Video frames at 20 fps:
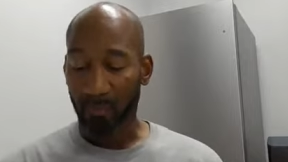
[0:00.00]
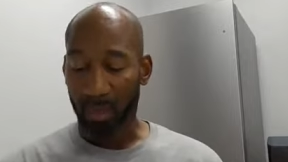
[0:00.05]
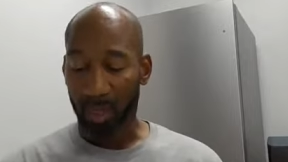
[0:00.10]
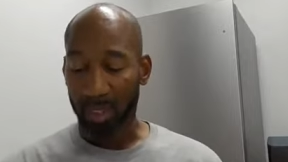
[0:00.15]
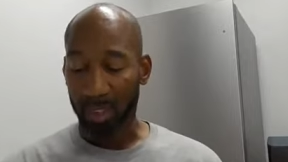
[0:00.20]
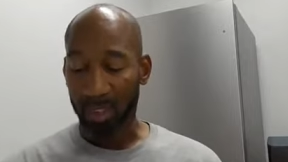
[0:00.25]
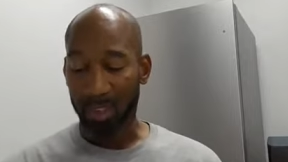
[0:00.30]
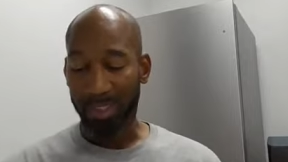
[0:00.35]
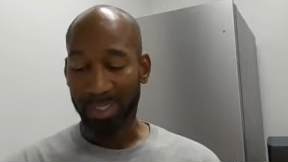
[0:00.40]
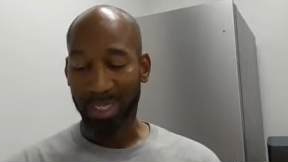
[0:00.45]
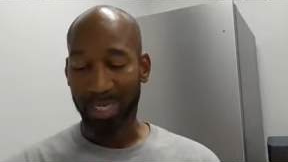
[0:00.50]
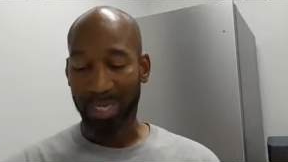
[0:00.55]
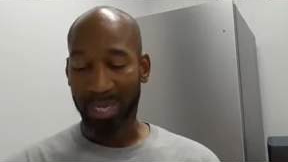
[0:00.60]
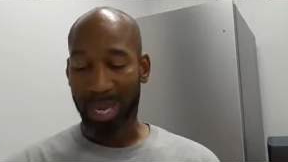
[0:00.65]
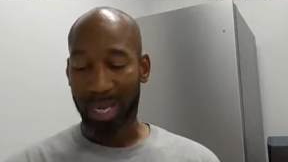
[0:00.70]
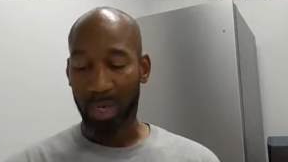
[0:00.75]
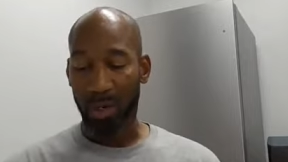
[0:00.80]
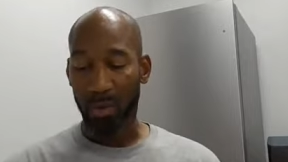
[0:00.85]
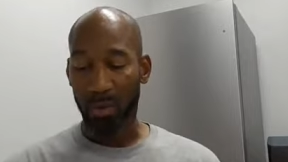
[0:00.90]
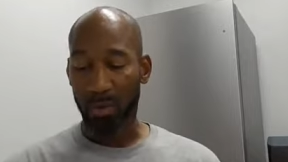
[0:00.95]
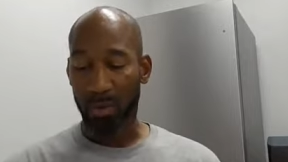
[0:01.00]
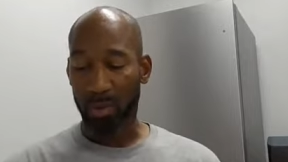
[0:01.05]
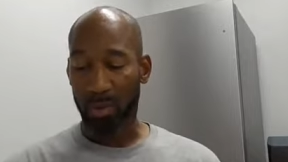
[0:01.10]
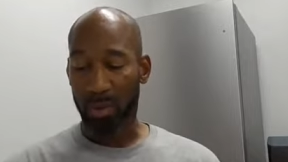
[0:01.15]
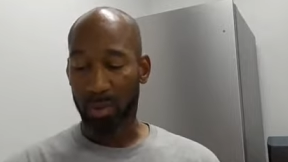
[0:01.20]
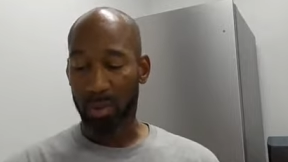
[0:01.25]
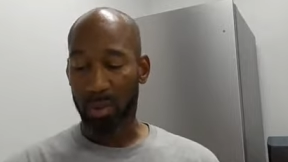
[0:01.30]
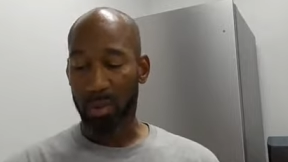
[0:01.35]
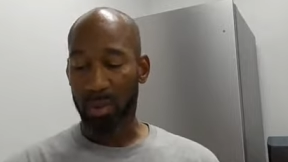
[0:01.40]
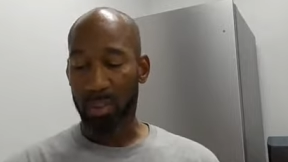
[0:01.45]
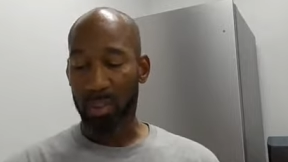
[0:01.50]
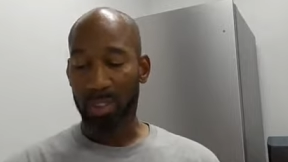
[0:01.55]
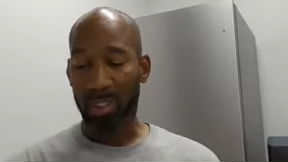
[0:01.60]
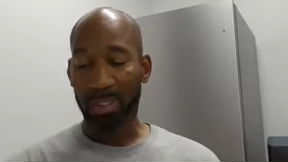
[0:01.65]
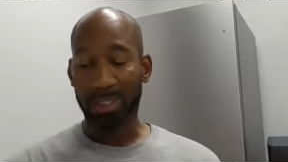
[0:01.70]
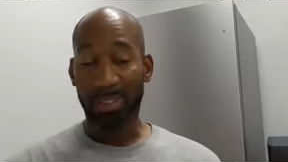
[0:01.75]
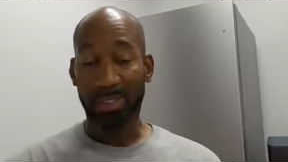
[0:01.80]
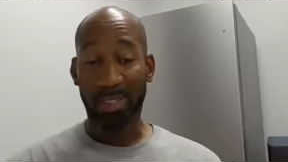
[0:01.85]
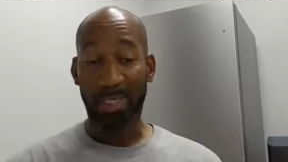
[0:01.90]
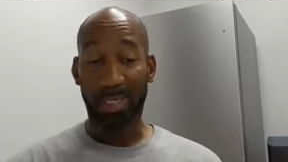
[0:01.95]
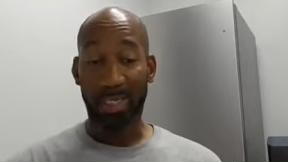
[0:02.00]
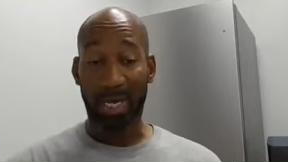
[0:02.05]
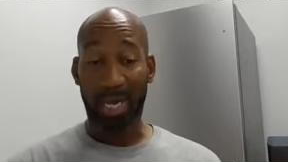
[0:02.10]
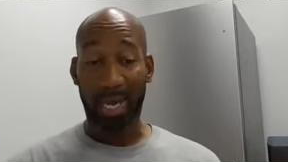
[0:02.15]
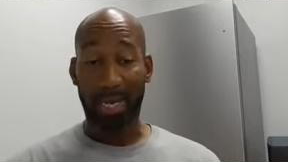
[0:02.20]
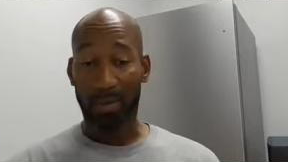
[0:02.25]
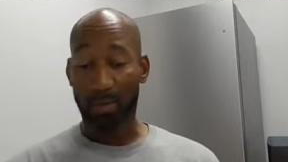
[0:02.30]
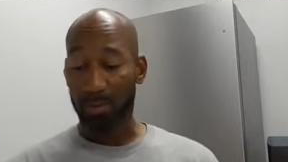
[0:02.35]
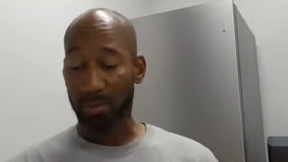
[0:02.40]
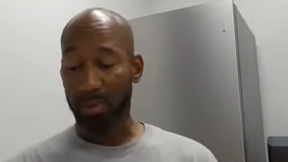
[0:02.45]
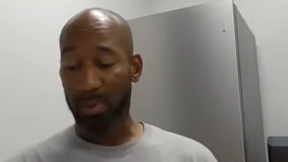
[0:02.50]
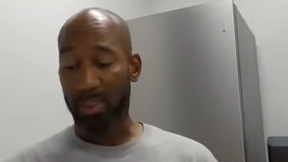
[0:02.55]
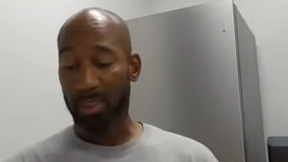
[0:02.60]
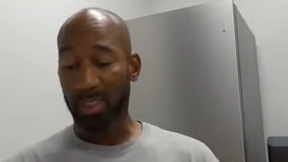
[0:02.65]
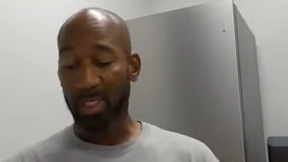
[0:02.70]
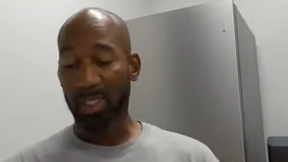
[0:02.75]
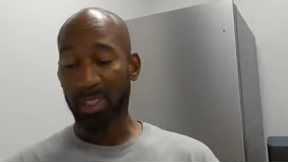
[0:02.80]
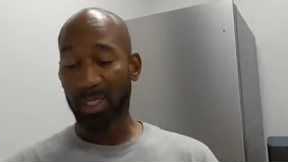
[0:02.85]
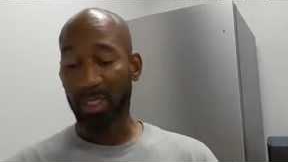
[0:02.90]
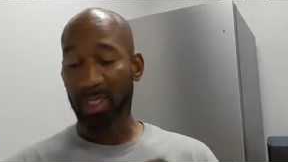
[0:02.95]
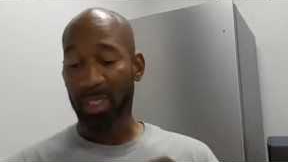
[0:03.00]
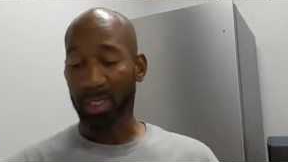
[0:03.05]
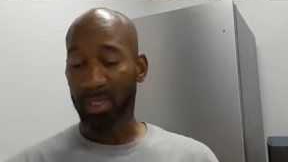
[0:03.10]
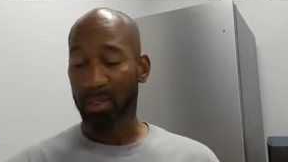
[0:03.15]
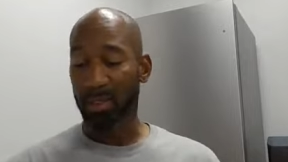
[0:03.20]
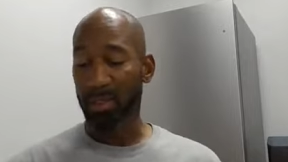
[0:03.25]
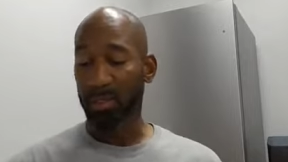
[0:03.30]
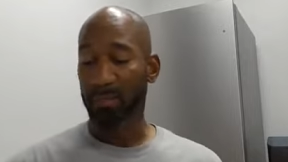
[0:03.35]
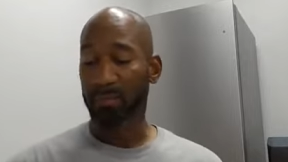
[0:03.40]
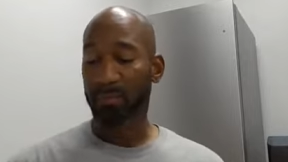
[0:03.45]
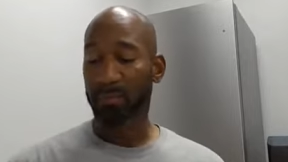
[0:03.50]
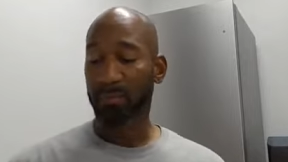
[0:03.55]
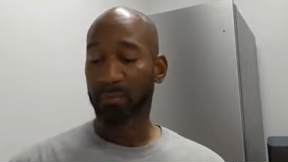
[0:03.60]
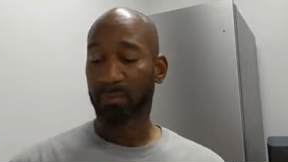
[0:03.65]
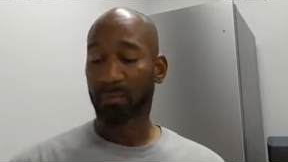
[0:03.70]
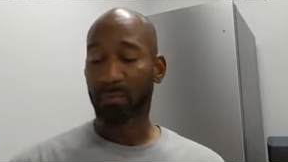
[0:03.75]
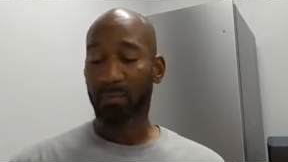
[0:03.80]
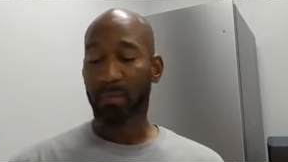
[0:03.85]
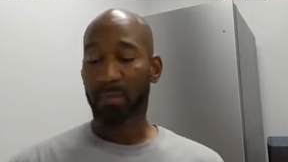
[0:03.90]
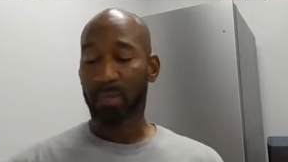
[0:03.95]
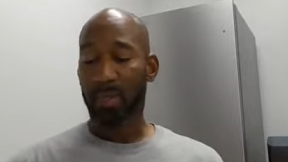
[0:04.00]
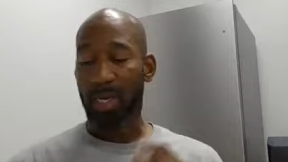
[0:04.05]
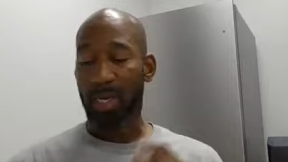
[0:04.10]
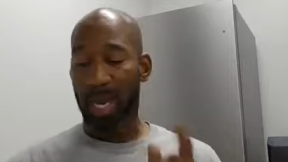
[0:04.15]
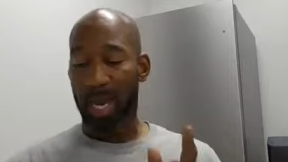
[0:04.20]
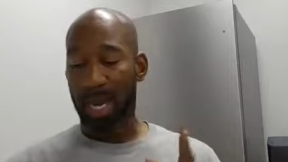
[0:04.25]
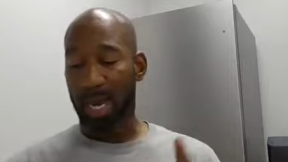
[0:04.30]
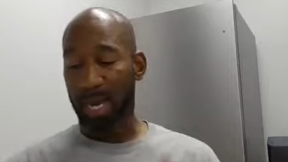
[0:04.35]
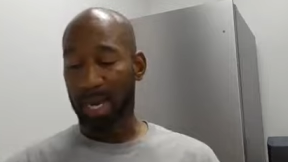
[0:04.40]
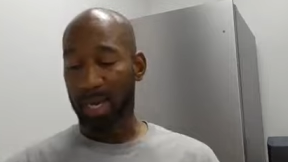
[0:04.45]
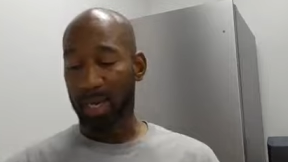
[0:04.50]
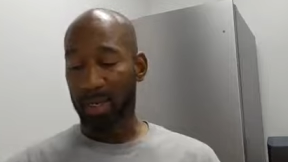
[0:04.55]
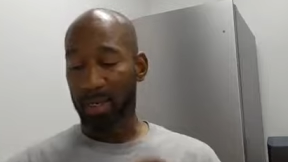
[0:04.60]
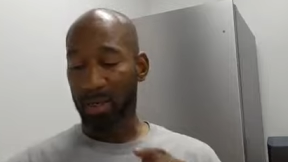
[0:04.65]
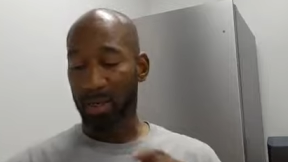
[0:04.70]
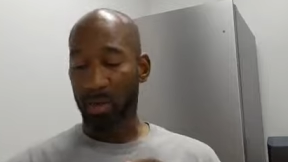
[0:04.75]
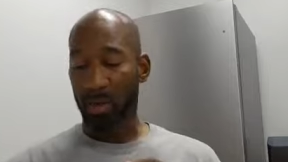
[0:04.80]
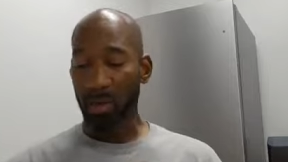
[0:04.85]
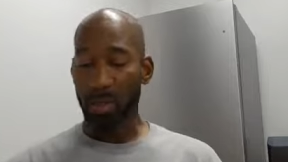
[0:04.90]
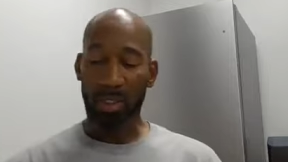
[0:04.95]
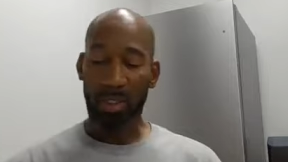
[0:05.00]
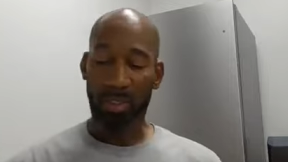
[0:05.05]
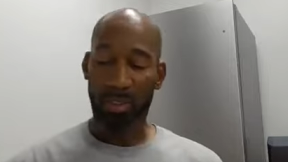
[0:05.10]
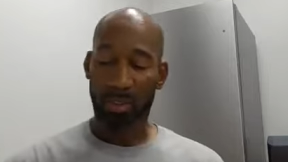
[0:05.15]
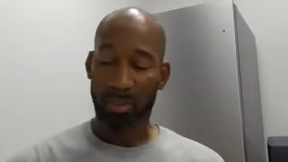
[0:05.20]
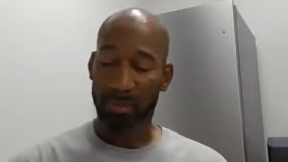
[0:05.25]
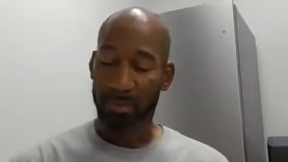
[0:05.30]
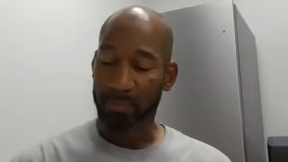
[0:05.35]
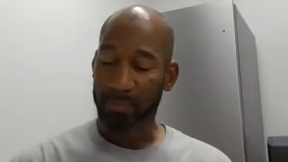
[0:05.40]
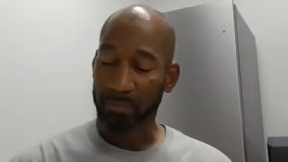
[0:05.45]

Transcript: And it's Telios. Telios. T E L I O S.